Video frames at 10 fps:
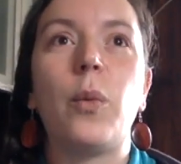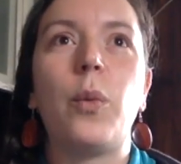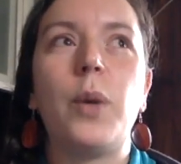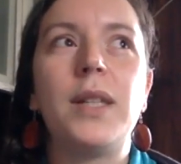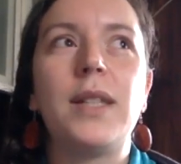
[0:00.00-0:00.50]

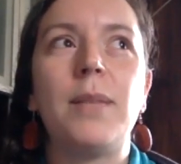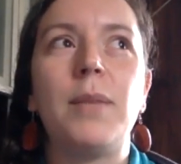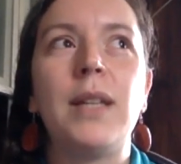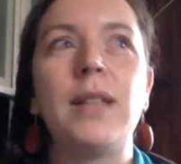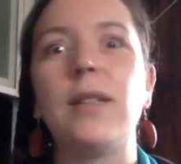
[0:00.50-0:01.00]
what does it
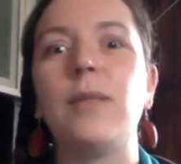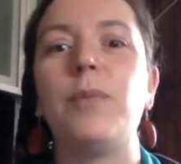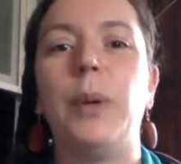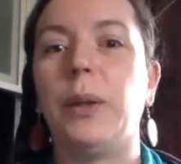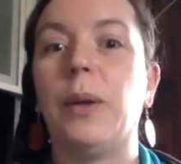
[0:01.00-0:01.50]
mean to
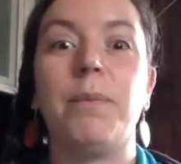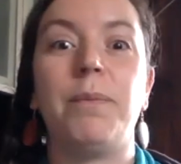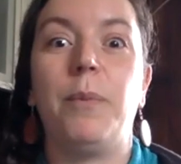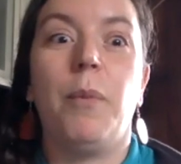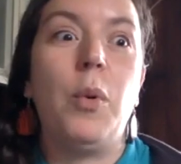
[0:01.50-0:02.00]
build a
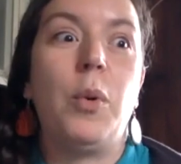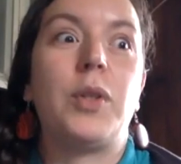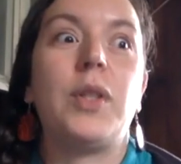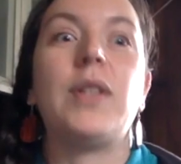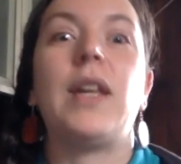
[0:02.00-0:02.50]
more
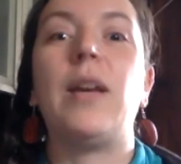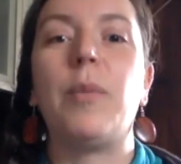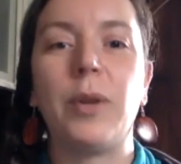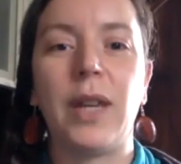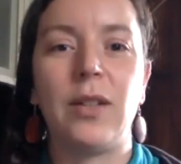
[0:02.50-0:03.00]

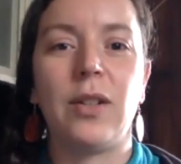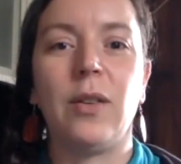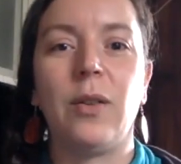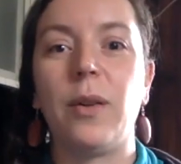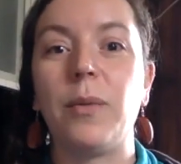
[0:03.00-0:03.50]
sustainable kitchen,
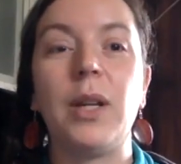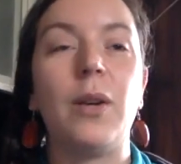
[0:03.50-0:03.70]
or,